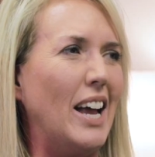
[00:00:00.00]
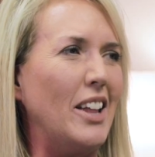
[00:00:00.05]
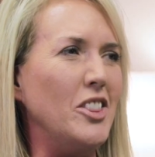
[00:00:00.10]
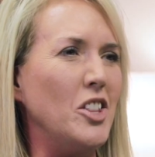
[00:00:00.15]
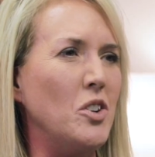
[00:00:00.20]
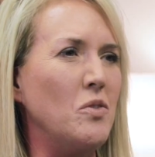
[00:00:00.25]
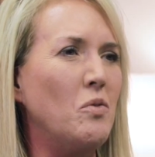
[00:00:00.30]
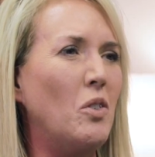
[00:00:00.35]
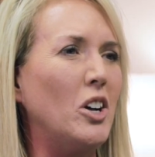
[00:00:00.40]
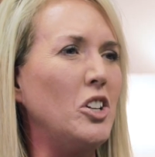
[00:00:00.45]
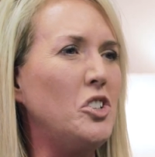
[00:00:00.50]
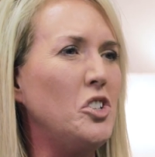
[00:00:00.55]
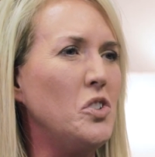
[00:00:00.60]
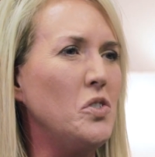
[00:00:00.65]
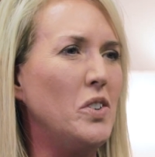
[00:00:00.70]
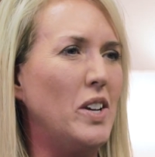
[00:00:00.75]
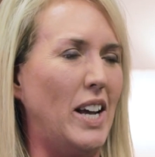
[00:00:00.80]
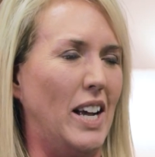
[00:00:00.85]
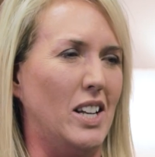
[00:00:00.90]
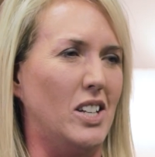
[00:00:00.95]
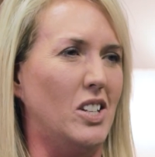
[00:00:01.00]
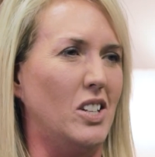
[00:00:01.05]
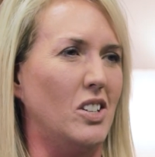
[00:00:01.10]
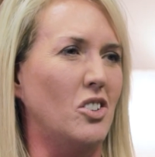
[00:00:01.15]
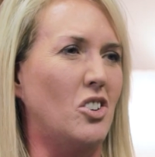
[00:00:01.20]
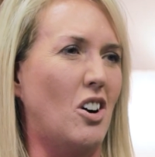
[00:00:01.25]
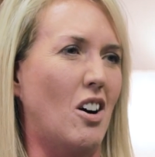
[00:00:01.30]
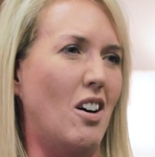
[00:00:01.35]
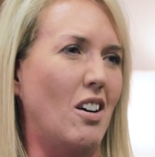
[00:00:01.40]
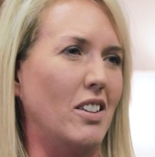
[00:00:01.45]
And then once you get to
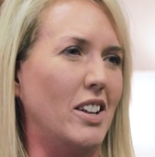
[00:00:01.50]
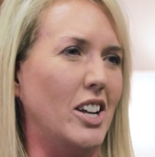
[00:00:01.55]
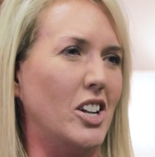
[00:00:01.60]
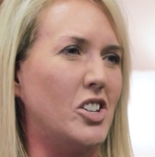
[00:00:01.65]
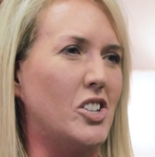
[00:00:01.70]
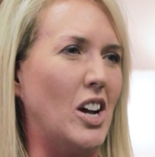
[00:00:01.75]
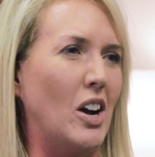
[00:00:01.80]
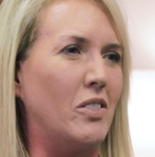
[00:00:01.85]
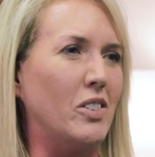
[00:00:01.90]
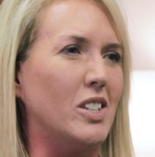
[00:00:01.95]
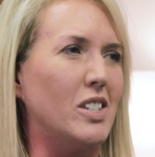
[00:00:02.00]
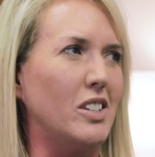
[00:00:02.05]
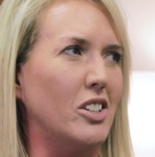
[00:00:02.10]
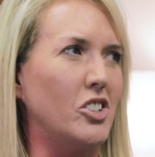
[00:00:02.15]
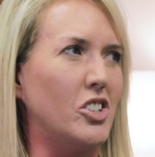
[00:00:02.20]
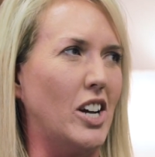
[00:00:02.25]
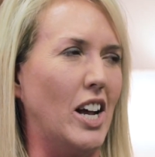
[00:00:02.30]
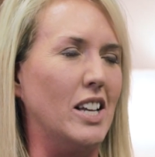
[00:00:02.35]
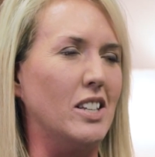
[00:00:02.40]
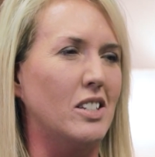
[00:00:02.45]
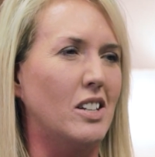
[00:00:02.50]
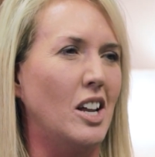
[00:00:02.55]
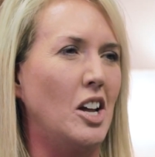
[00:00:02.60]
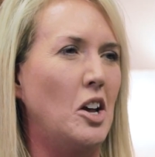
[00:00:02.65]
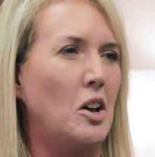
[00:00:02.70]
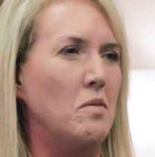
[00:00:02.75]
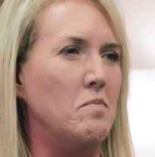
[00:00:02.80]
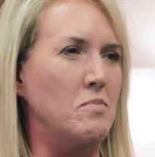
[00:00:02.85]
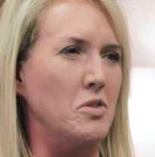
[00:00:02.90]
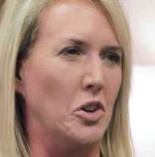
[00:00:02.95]
college, I would suggest
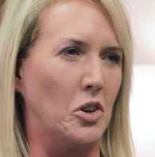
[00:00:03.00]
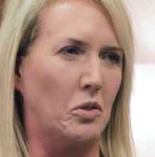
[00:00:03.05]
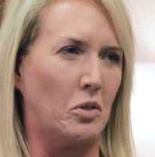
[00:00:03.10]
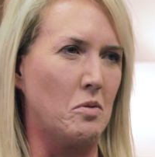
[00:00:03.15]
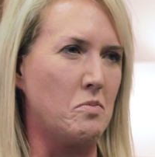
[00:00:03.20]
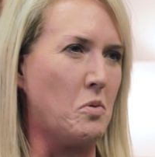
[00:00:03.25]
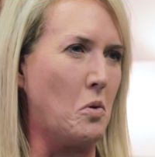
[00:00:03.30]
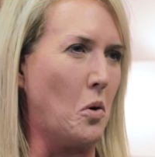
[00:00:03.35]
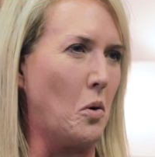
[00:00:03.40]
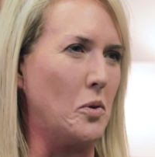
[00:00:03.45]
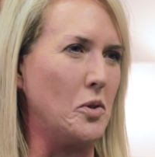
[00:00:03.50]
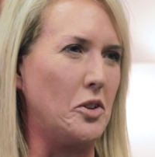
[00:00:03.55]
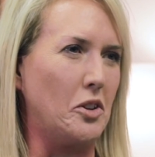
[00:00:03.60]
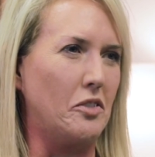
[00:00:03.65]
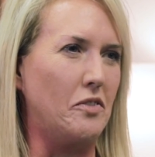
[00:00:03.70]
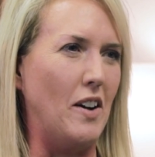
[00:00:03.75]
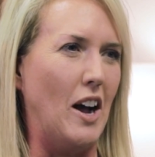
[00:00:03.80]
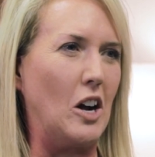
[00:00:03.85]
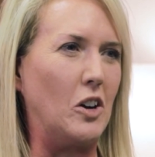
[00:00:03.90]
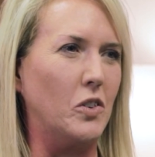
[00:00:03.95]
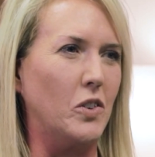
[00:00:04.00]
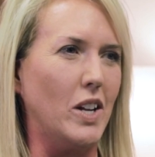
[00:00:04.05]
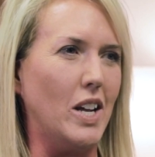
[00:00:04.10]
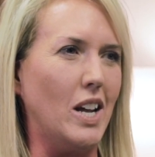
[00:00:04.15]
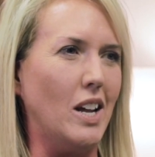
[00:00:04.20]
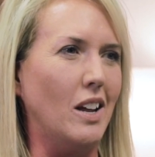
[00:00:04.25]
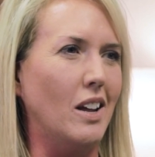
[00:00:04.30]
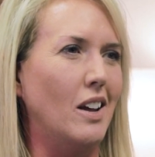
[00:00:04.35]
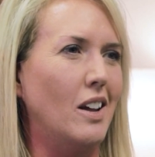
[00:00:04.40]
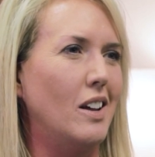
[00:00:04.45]
build a rapport with your
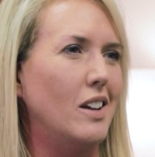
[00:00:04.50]
faculty,